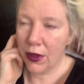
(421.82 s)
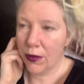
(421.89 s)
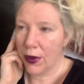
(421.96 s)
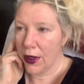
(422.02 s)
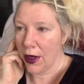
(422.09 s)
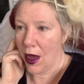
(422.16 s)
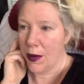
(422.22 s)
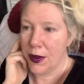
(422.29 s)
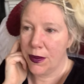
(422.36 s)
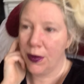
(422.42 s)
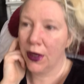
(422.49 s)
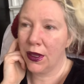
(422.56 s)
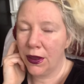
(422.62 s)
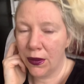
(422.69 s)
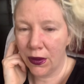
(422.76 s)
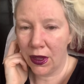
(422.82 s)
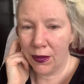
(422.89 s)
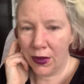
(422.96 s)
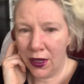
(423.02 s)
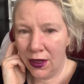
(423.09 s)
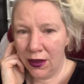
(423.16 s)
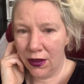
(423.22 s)
to relapse, but you know what I
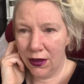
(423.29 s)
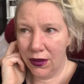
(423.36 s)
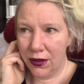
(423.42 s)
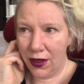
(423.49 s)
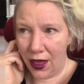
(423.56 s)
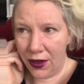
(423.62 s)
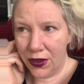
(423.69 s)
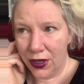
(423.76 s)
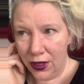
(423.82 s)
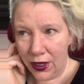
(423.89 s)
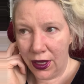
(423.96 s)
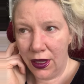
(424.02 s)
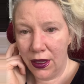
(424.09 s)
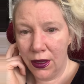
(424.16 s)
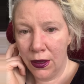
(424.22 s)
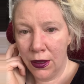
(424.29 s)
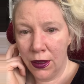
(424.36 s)
mean? They took it.